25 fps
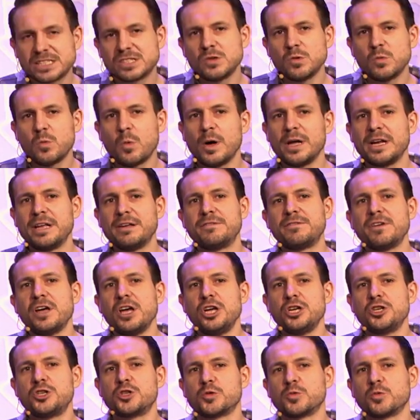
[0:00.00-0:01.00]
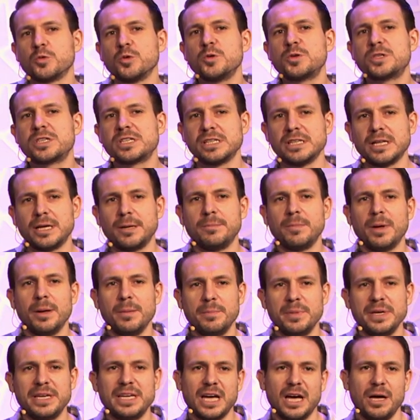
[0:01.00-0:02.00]
the one of Jerusalem
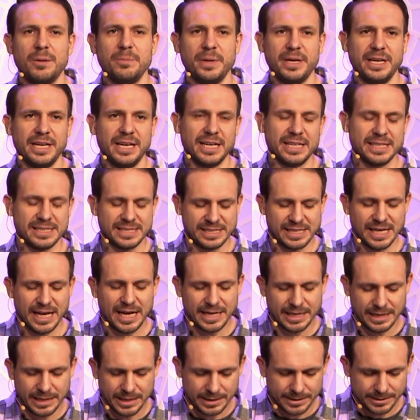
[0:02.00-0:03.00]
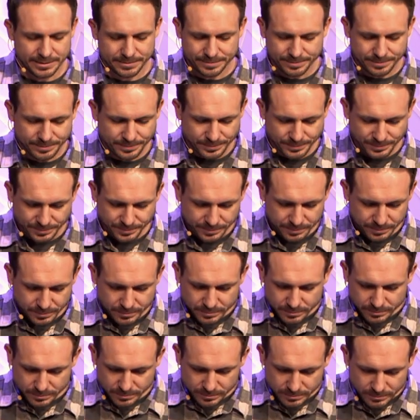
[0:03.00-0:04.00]
becoming Zion.
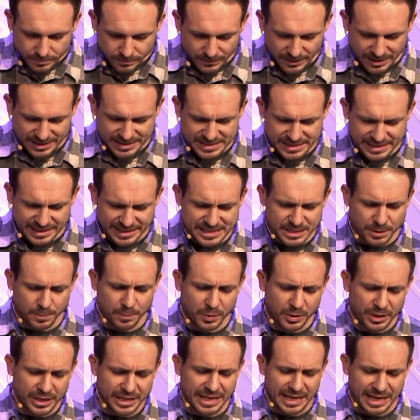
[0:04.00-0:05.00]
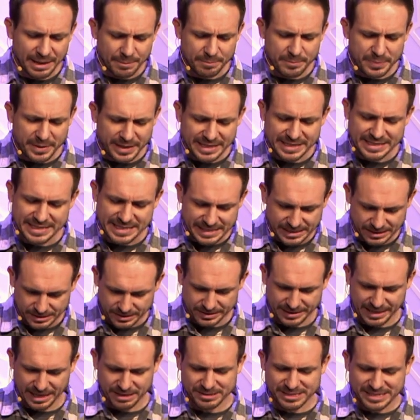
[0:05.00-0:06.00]
It's a pretty big deal.
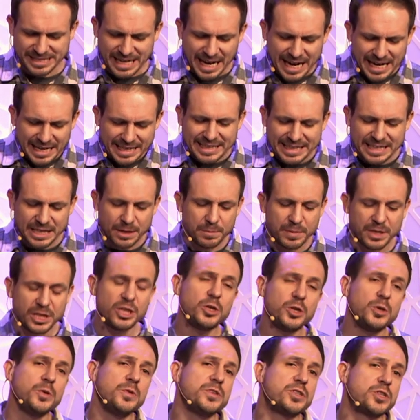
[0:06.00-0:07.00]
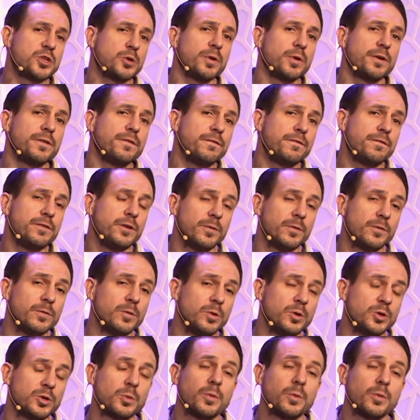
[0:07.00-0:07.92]
Now, Zion can be used to refer